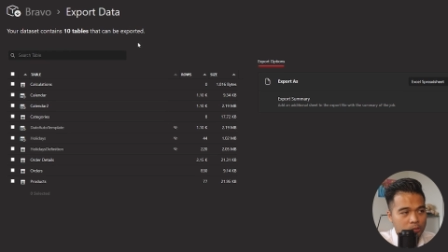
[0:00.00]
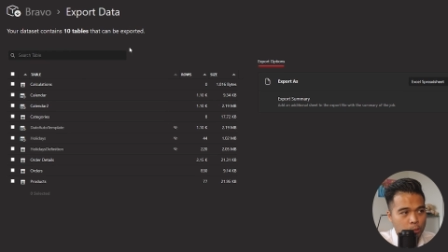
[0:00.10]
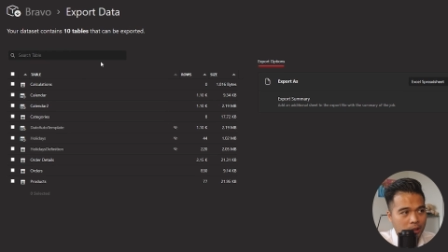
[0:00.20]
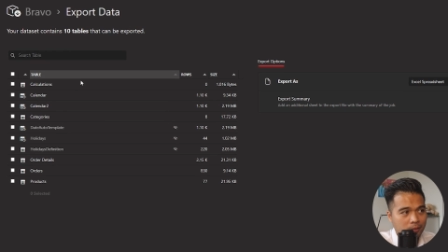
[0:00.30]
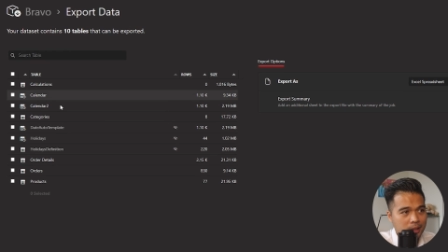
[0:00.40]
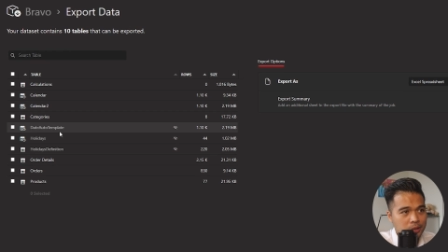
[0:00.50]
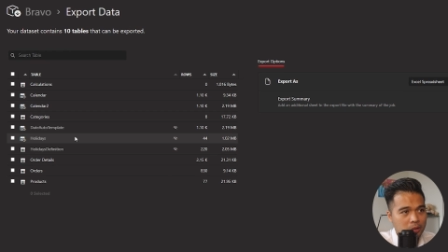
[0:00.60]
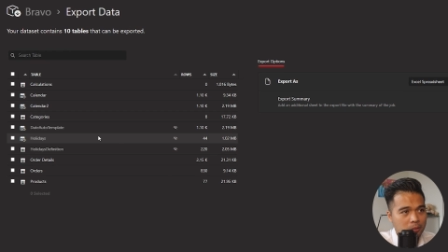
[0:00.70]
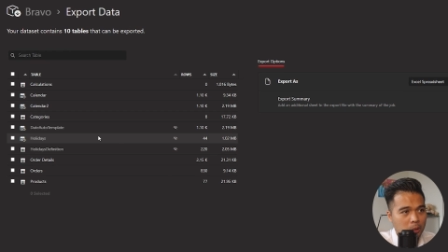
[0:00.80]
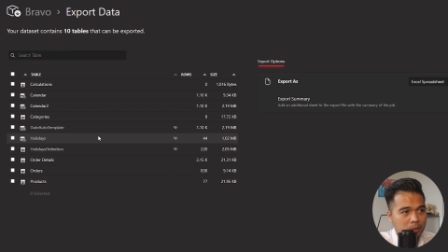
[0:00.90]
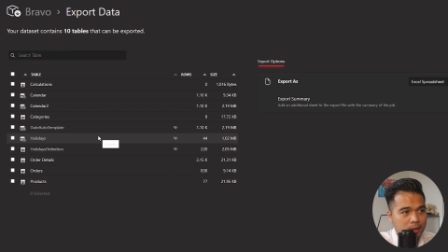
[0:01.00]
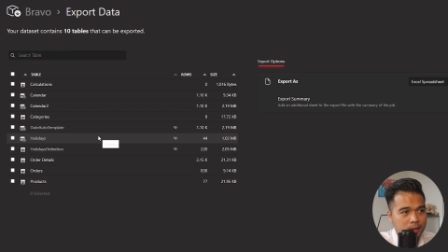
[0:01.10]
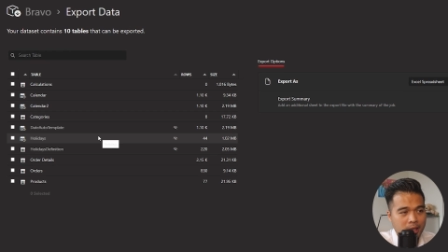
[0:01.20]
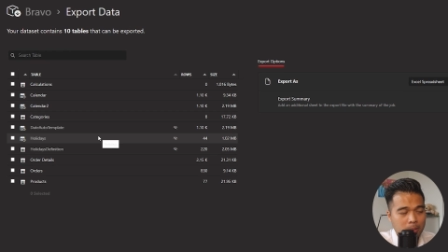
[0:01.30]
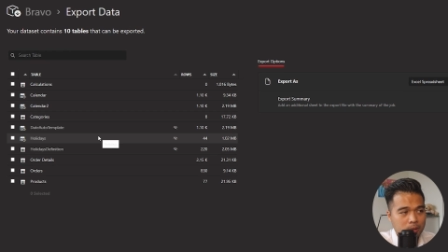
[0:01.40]
we have a list of all of the
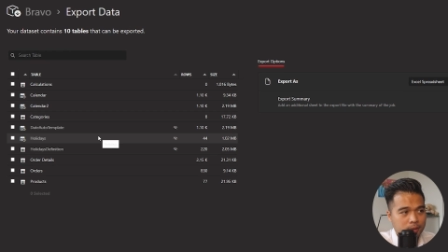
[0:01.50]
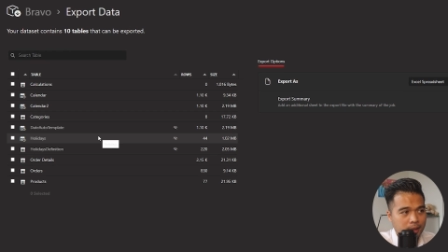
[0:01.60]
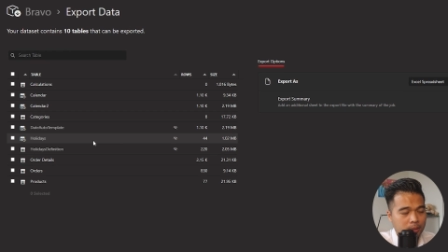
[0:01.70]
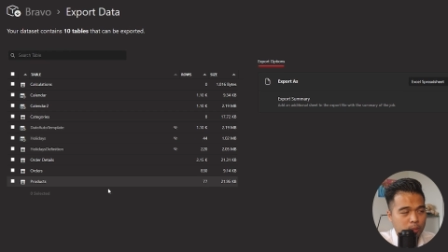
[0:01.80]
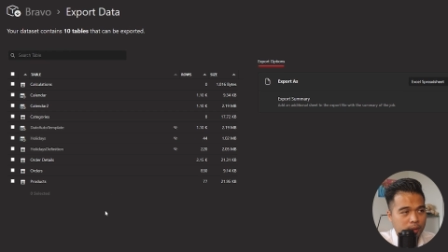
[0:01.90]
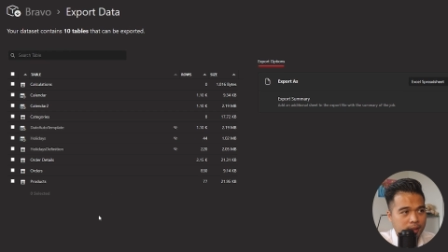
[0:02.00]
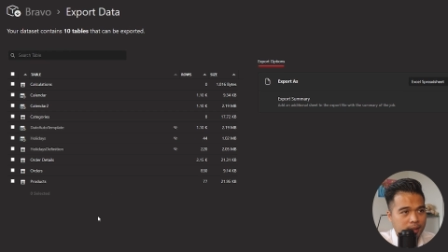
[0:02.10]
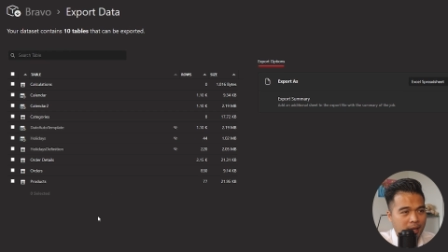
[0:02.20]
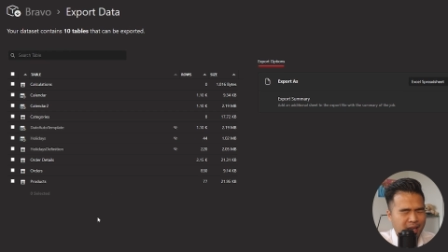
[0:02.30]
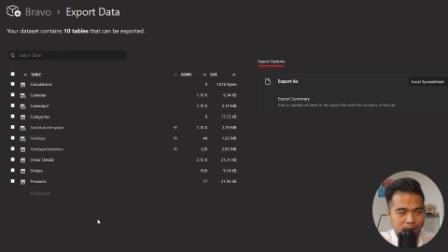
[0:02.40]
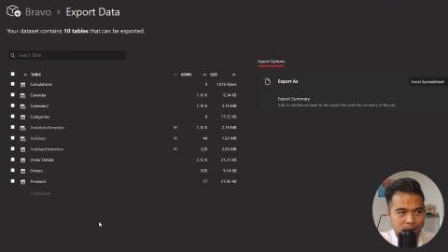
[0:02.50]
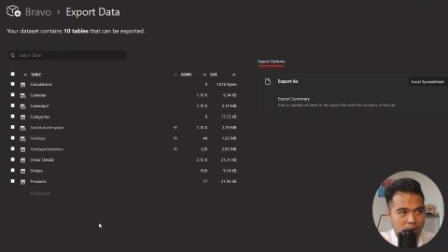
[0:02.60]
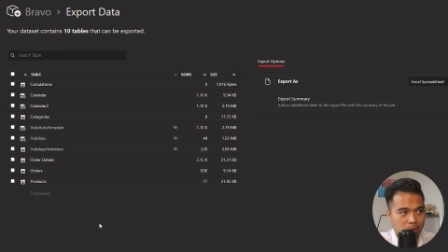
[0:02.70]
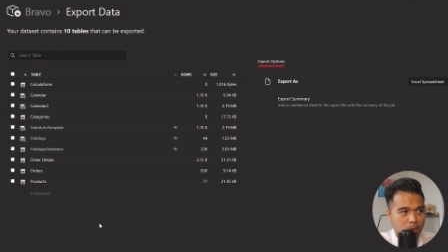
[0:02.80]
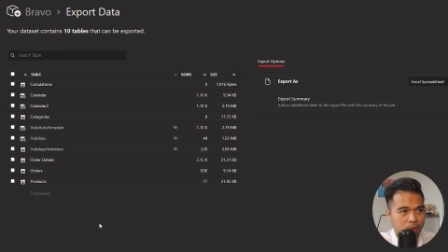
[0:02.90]
tables that we have in
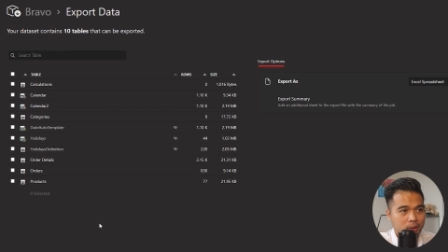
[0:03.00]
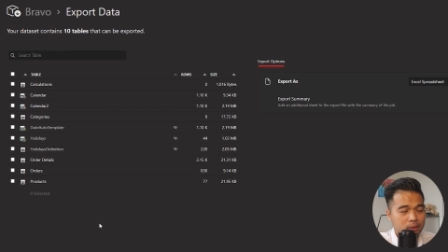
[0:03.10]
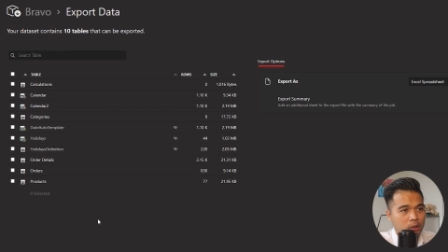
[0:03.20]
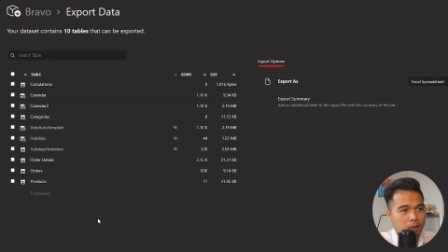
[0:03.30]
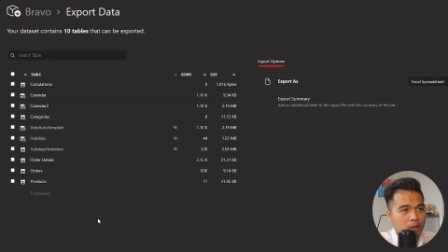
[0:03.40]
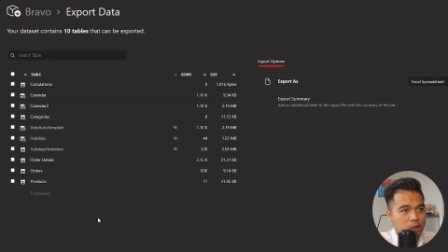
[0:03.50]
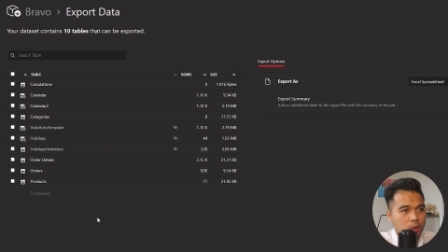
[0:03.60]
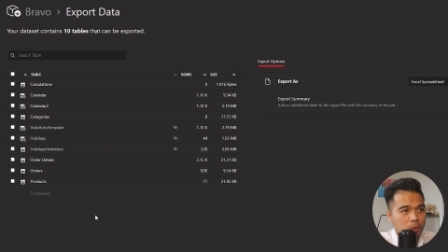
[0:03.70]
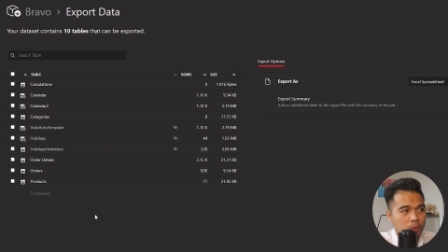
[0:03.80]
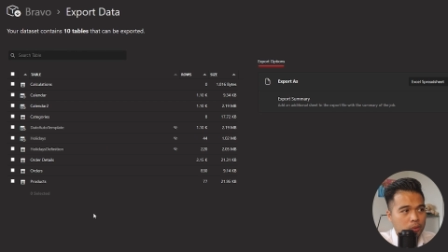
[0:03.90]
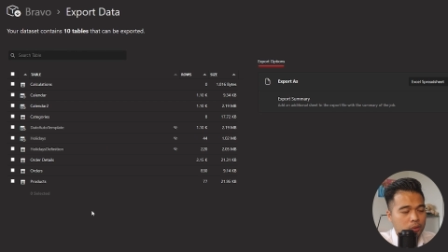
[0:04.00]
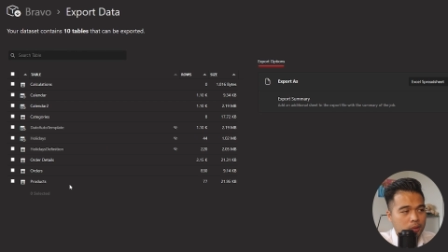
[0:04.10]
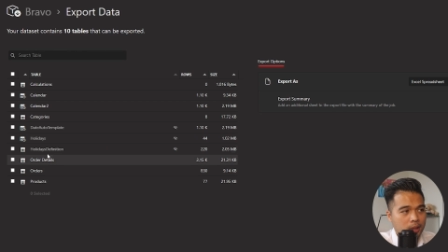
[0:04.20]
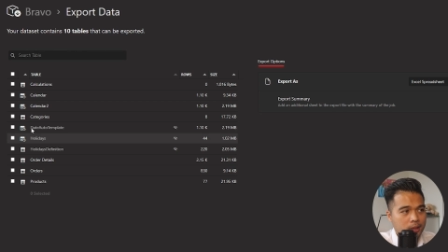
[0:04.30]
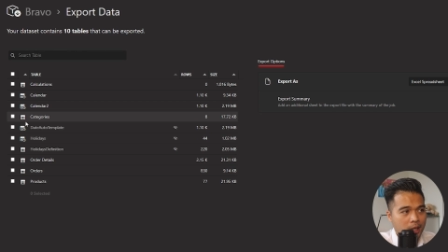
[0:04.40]
our model. You can choose
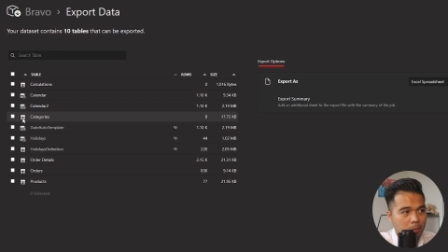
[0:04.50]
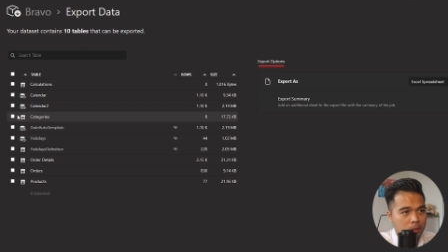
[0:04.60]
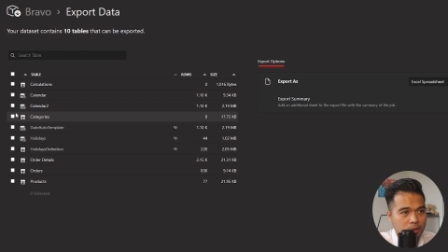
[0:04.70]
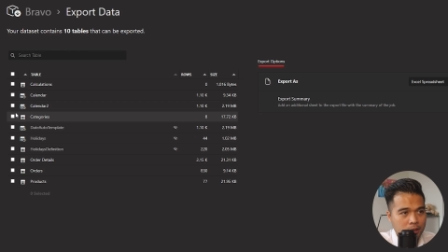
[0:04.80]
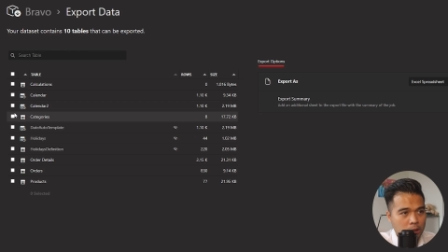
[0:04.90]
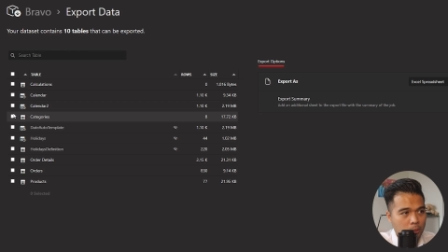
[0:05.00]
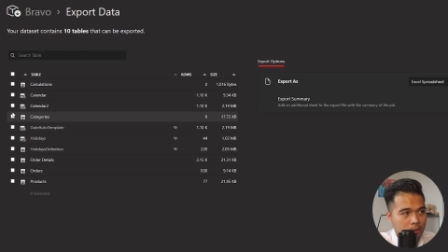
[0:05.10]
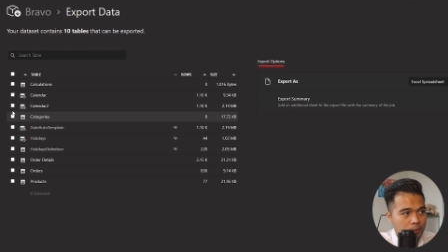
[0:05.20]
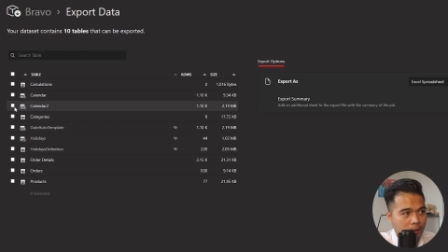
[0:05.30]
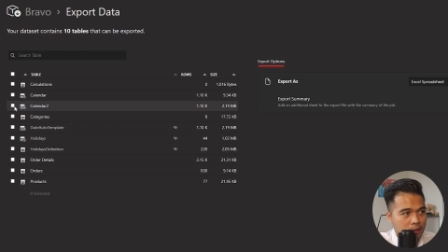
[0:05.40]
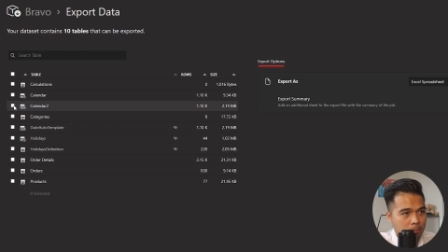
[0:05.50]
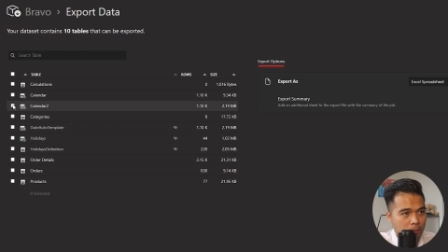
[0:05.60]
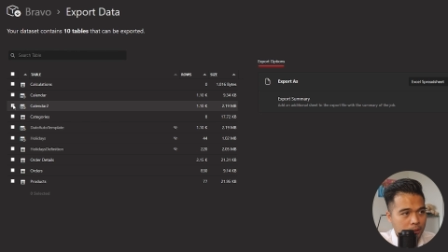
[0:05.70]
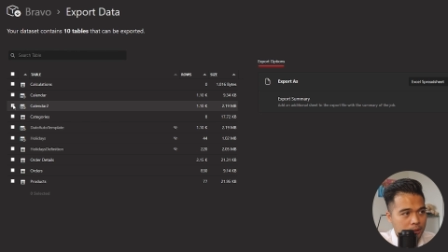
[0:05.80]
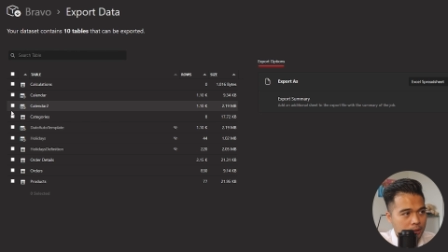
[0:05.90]
the tables that you want to
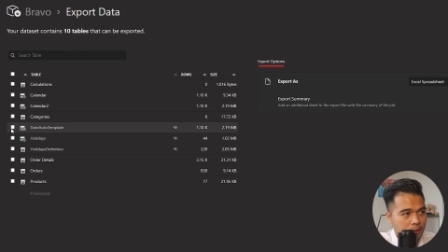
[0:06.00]
export.